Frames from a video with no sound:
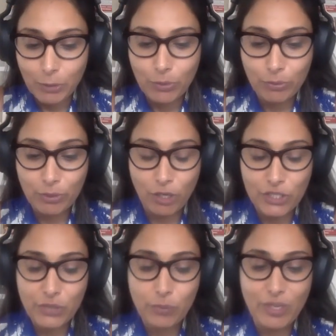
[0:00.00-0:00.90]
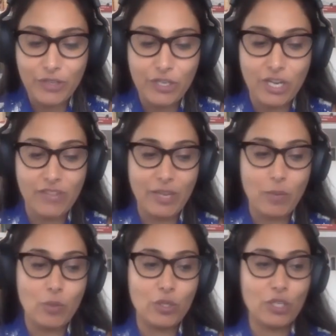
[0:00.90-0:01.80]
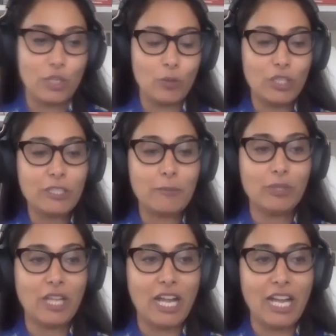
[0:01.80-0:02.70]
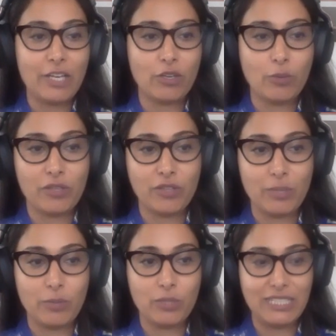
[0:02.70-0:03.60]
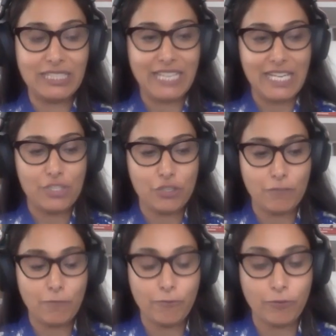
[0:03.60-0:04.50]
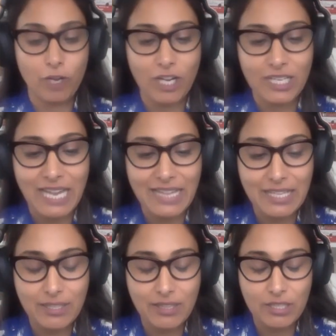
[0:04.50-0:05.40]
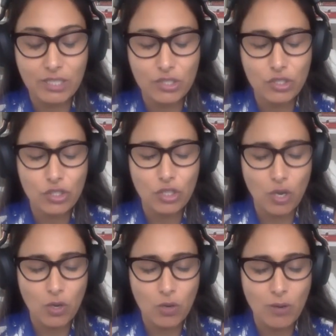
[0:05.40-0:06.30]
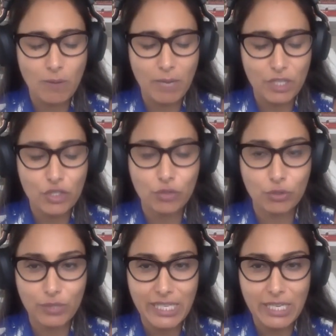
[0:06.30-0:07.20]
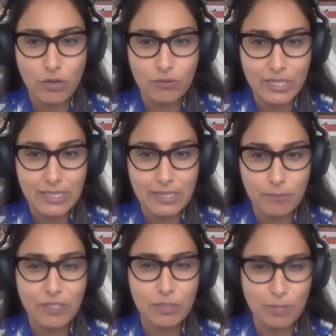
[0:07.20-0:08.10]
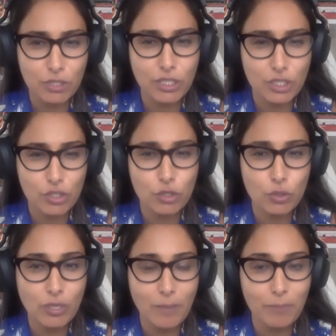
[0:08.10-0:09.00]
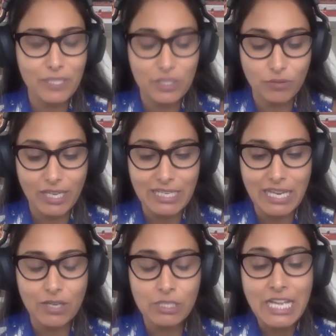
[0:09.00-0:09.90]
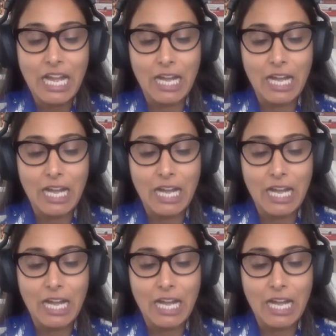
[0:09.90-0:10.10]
With regard to whether or not they will comply or whether they will engage in fraud, I think that there is so much scrutiny over these companies, especially these two companies right now.